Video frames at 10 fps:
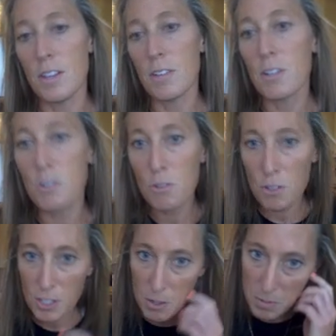They would also do the
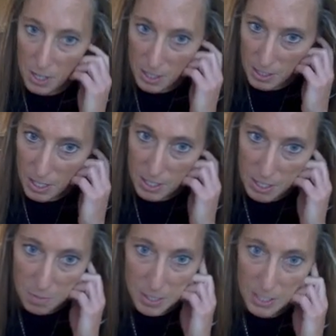same test, that
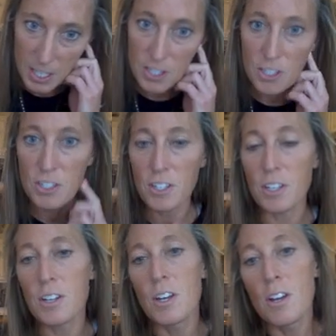same thing that he just
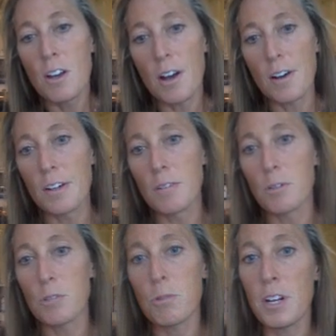did,
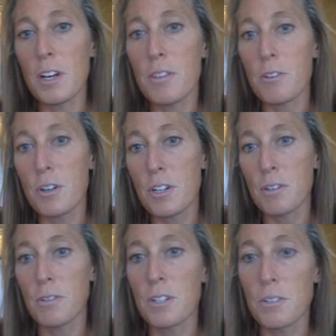with 20 to 30
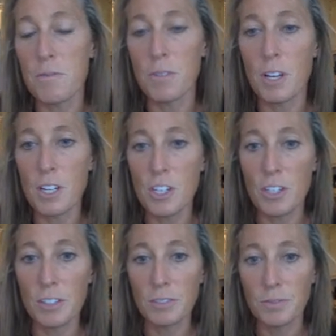degrees of flexion.